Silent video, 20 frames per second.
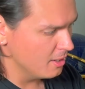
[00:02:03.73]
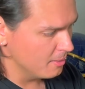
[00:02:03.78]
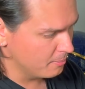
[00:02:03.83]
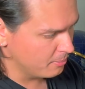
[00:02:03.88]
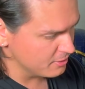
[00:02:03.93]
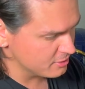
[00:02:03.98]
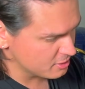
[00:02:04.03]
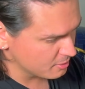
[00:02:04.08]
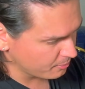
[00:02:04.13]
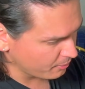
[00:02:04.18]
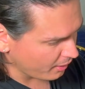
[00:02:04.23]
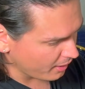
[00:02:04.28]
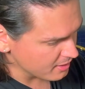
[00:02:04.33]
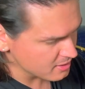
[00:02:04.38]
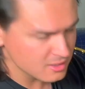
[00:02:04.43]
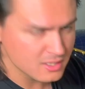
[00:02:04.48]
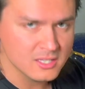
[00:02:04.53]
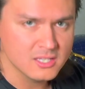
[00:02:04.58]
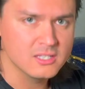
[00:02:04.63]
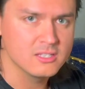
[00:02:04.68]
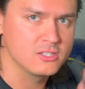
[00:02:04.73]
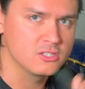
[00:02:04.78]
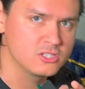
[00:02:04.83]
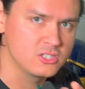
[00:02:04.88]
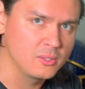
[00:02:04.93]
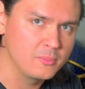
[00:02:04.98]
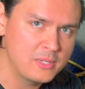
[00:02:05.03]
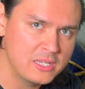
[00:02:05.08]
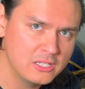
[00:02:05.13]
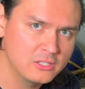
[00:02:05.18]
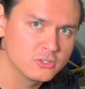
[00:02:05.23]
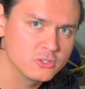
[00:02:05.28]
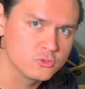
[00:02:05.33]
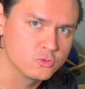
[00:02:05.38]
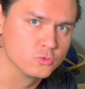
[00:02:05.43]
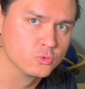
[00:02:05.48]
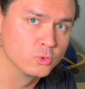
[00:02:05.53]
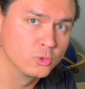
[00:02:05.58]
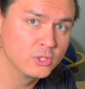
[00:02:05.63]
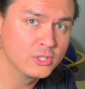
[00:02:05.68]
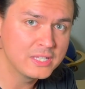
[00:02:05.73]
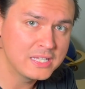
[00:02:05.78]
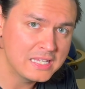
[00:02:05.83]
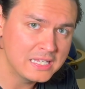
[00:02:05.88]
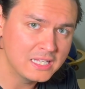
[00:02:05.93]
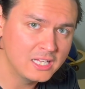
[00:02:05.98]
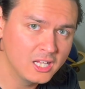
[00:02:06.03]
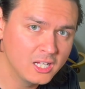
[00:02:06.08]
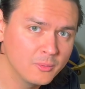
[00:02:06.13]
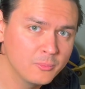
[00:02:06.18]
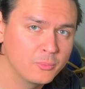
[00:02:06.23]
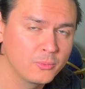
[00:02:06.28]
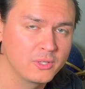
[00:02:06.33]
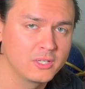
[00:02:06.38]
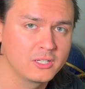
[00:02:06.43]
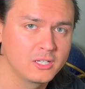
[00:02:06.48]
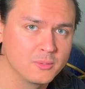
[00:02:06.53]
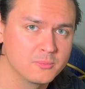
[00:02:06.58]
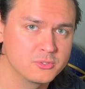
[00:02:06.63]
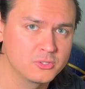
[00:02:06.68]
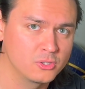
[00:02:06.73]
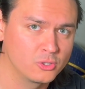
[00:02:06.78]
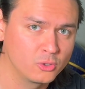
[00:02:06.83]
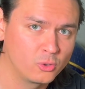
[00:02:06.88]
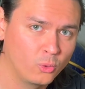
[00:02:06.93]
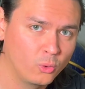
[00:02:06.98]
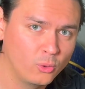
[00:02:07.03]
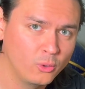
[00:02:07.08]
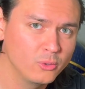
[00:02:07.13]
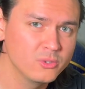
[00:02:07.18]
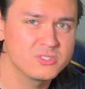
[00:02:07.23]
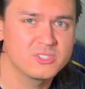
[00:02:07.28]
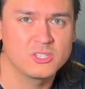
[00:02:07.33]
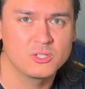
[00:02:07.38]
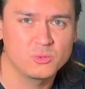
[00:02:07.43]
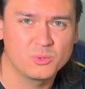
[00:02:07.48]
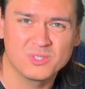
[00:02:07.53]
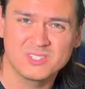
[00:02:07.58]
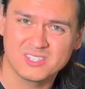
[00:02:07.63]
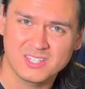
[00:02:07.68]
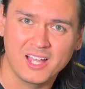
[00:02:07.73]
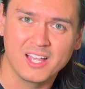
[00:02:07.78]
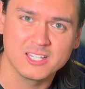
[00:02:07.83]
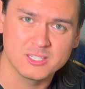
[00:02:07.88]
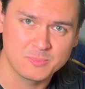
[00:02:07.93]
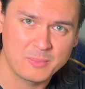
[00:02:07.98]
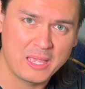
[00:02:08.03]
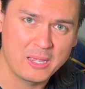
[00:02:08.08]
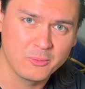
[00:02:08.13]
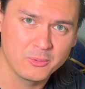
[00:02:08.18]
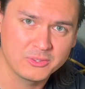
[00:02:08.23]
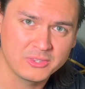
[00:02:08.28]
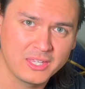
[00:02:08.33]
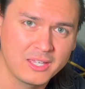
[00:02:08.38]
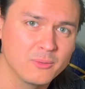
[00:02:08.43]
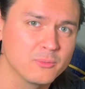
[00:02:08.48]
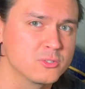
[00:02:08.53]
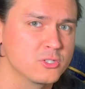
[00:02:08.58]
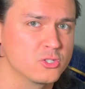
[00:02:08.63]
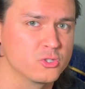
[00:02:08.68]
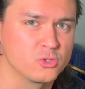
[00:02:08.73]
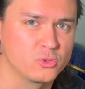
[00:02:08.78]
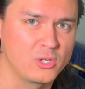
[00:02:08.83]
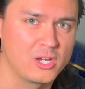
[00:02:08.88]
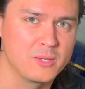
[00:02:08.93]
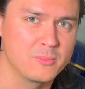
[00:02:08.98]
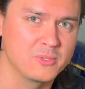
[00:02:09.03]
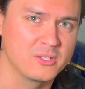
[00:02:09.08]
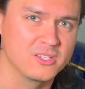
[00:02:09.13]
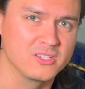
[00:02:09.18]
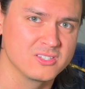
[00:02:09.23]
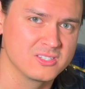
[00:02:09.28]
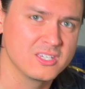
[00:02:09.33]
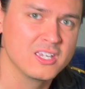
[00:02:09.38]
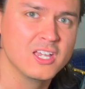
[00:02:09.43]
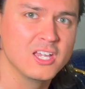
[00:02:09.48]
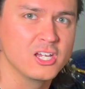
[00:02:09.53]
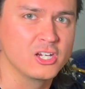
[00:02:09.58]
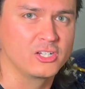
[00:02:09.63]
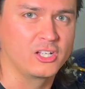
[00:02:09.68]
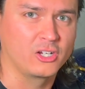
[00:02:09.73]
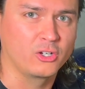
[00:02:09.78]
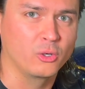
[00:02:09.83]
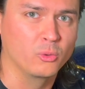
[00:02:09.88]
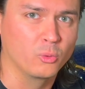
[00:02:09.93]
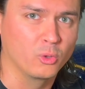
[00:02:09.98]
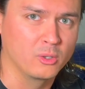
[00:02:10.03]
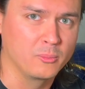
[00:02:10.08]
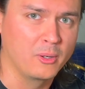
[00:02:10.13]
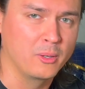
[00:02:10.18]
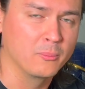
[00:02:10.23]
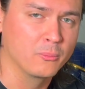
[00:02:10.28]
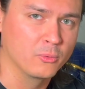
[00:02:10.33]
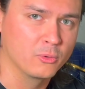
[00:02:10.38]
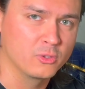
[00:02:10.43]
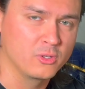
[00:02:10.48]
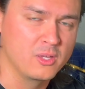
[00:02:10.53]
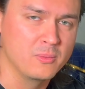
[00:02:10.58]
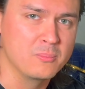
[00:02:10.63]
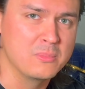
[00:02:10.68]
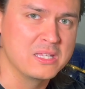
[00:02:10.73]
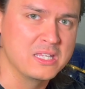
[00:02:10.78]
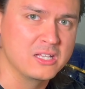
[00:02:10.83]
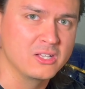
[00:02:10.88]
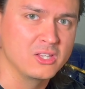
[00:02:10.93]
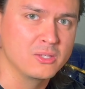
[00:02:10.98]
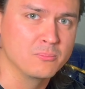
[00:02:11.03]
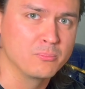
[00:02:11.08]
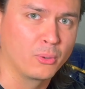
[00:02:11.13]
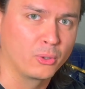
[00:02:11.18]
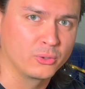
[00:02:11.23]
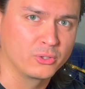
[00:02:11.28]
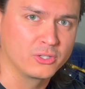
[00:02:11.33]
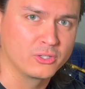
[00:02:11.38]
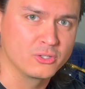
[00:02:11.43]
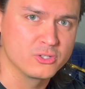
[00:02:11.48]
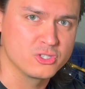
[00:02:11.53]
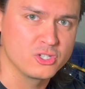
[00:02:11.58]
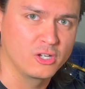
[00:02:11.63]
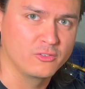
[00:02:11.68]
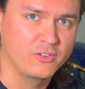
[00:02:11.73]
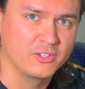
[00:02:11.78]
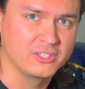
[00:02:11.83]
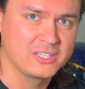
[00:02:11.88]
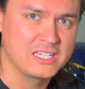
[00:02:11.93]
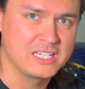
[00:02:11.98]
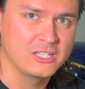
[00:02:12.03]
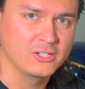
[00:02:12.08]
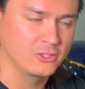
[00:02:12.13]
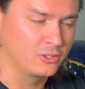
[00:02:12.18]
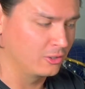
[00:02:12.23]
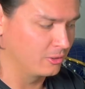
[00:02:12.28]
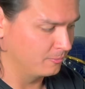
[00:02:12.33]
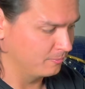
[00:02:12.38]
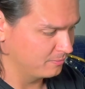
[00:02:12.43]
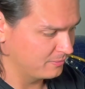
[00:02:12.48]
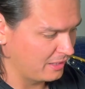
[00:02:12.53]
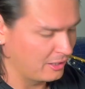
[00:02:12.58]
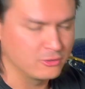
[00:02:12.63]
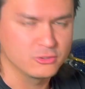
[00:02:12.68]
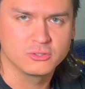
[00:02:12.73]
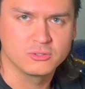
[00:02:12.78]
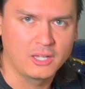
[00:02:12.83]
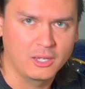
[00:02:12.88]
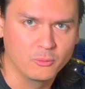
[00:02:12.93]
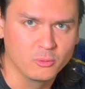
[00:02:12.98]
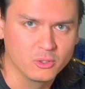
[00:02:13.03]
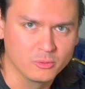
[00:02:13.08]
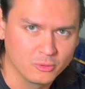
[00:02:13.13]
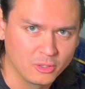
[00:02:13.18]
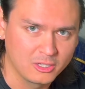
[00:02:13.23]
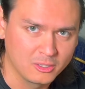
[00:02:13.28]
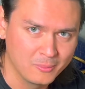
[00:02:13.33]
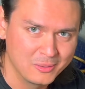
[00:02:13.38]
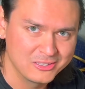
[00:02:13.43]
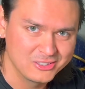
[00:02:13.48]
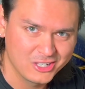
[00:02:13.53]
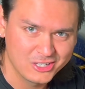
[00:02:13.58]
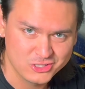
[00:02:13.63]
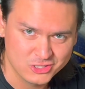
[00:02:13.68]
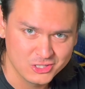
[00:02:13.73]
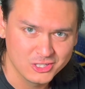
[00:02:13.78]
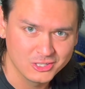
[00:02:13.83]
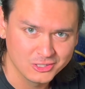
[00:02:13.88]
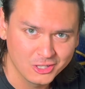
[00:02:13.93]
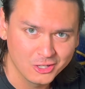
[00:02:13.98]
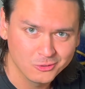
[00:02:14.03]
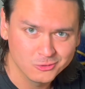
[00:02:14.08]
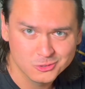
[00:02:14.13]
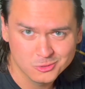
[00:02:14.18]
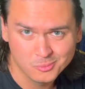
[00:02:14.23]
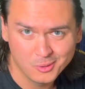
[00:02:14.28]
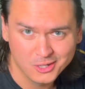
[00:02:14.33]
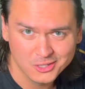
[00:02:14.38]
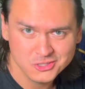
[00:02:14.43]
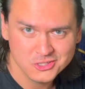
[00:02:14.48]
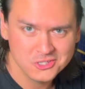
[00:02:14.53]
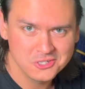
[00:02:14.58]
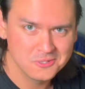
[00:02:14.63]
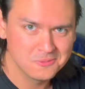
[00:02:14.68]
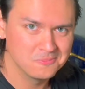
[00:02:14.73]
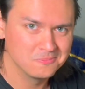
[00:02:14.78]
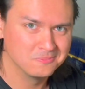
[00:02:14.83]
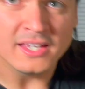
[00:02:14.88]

But surprisingly, some heaters really heat up when it comes to their coils. This one's not as bad with that, which is great because you're not going to worry about immediately burning yourself on the heater. Now, I wouldn't recommend touching it though too much.